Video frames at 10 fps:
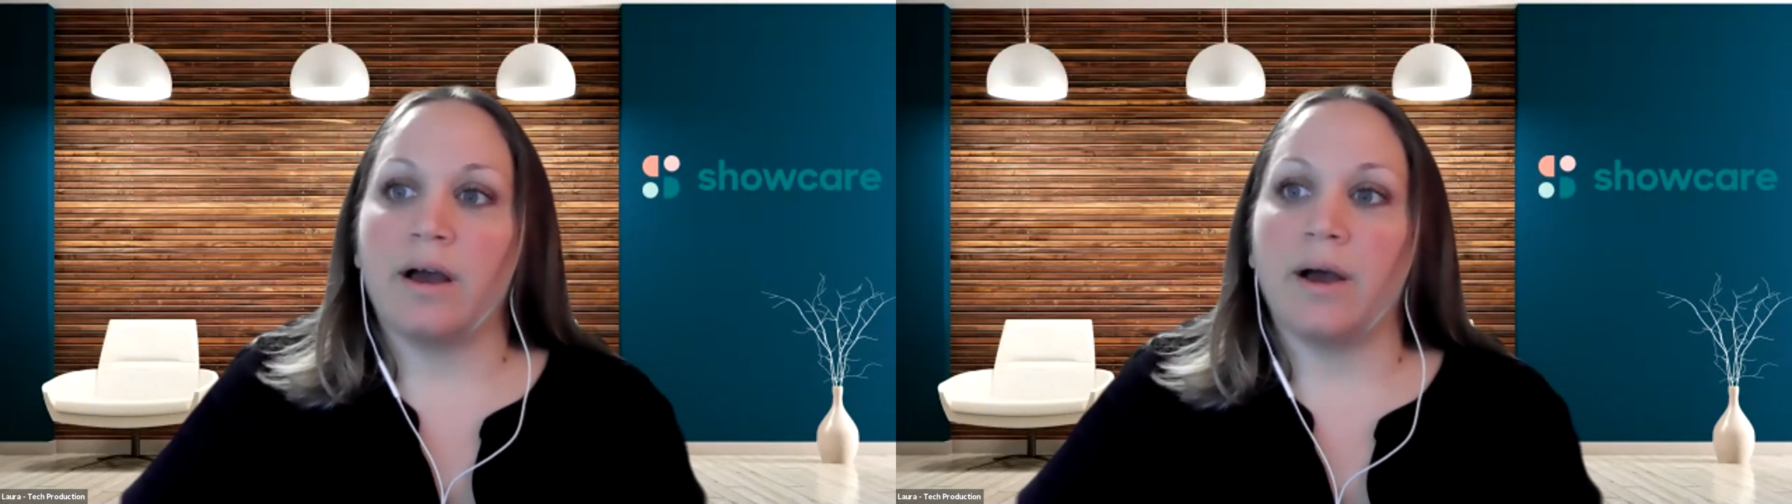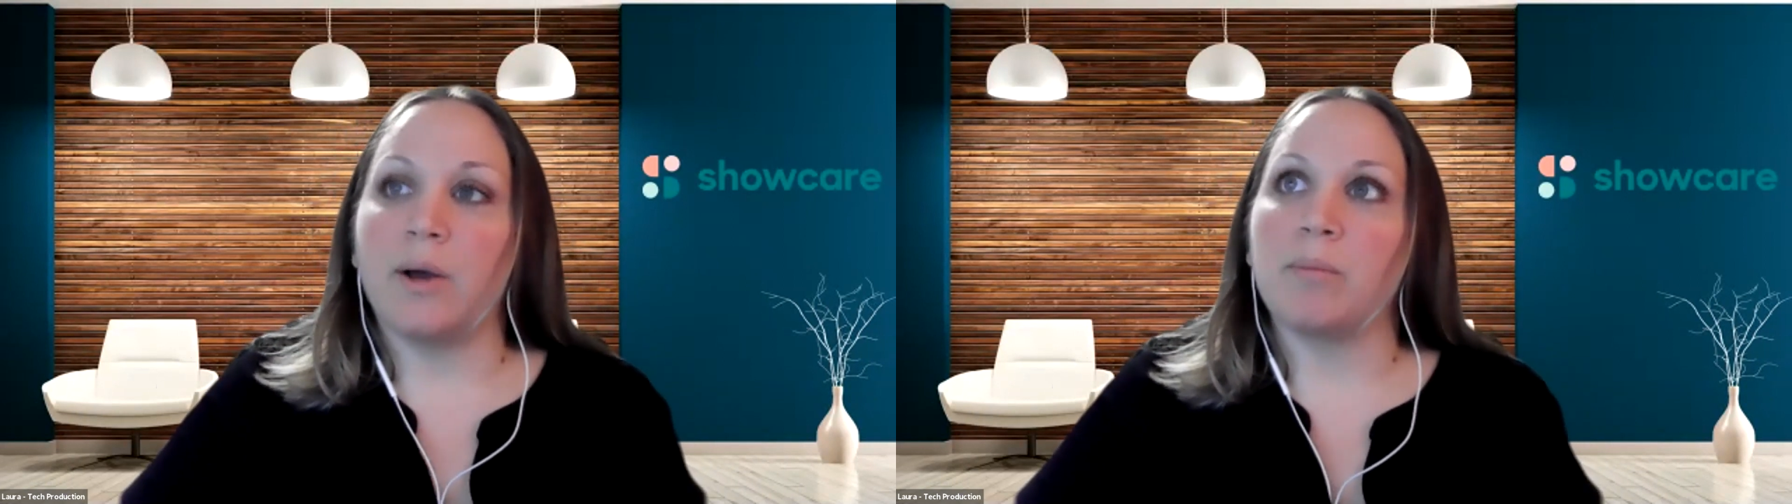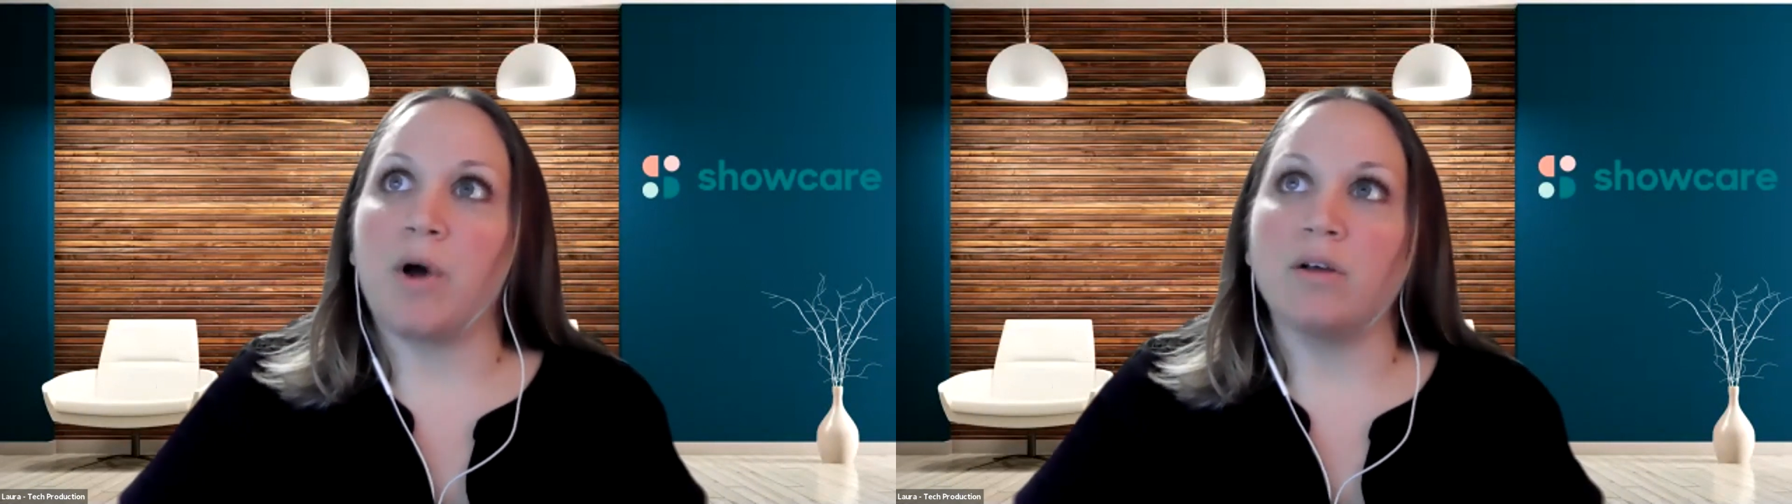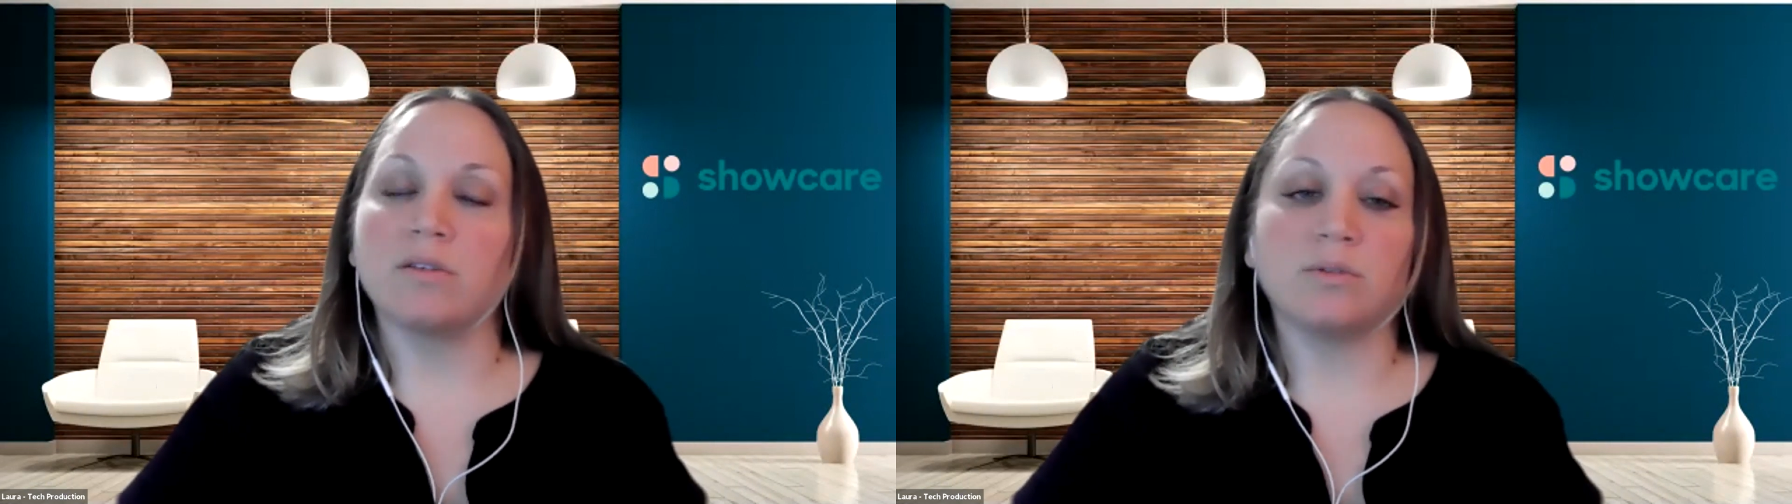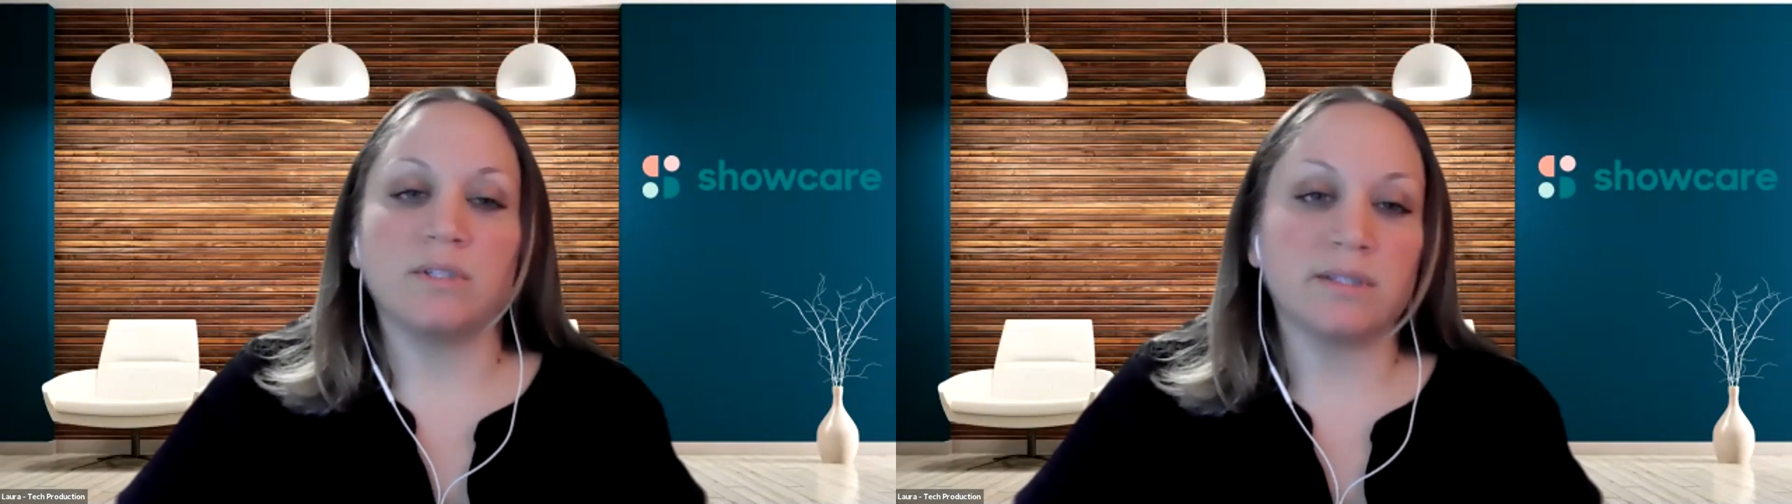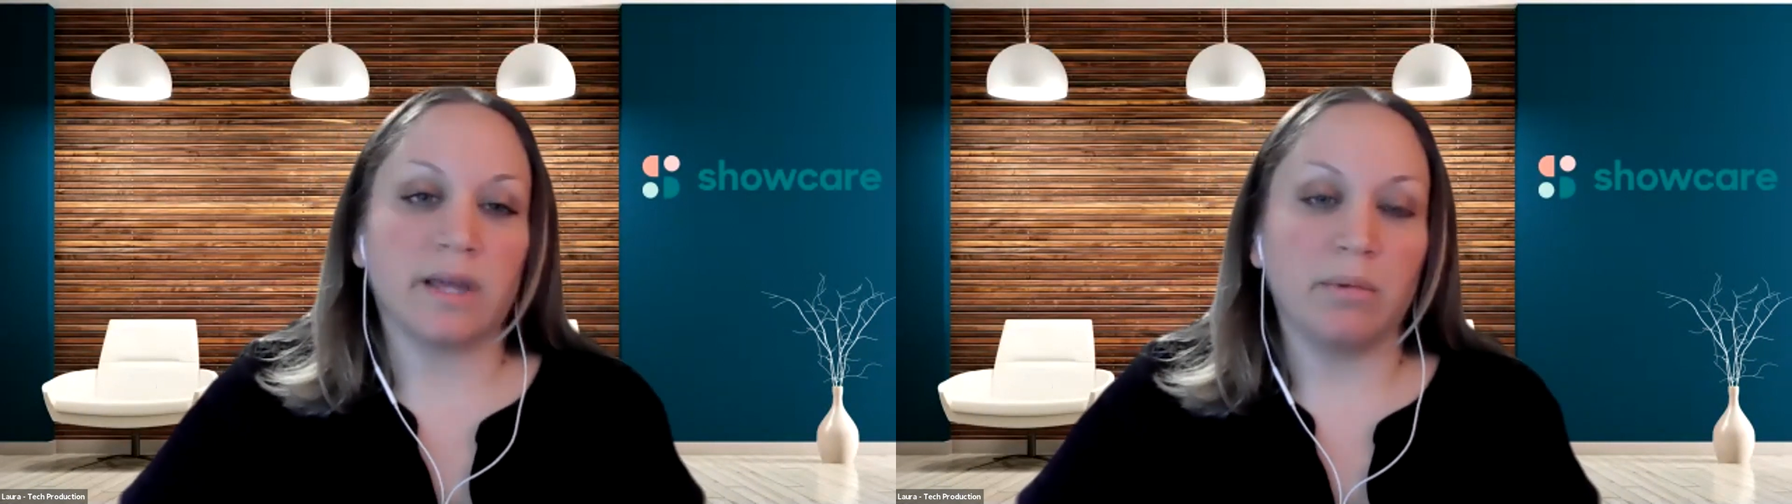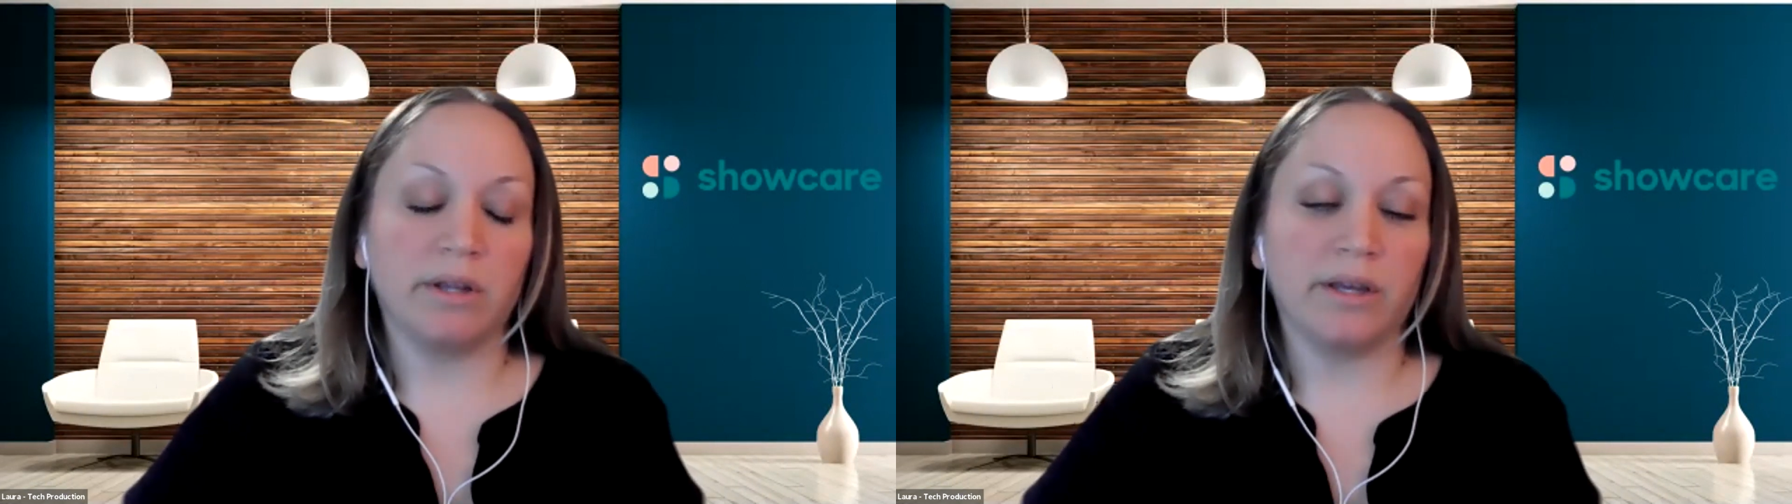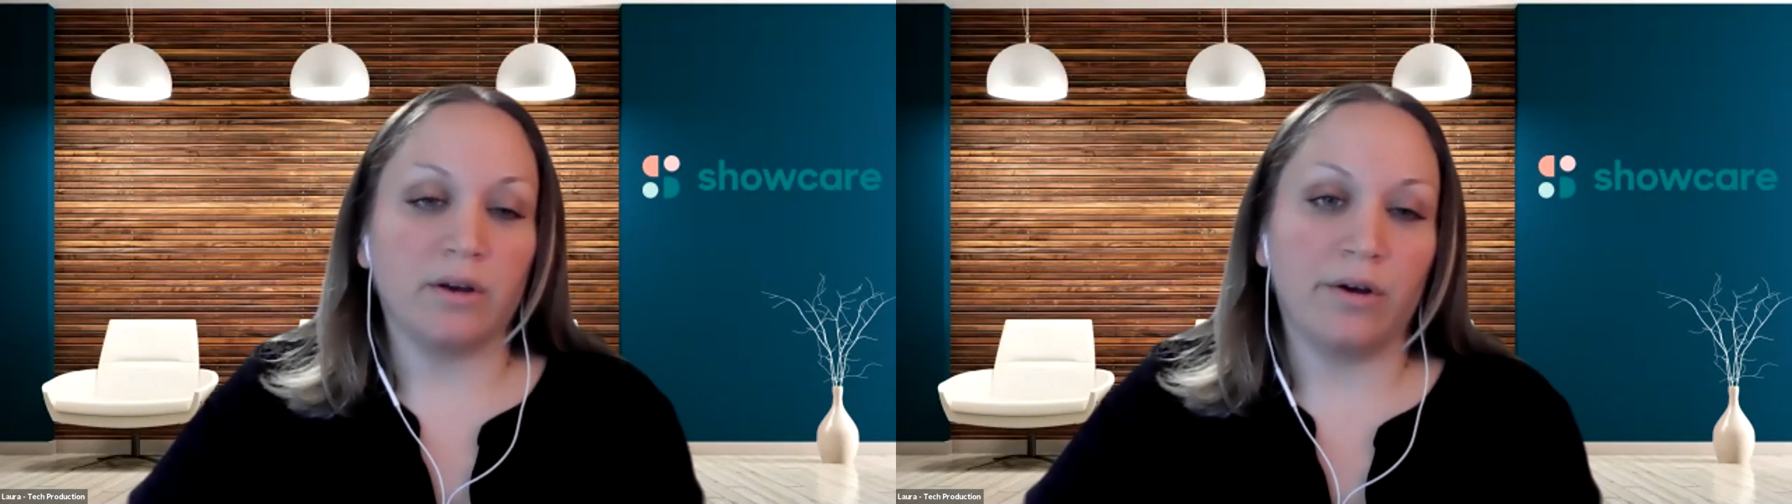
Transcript: Also disabling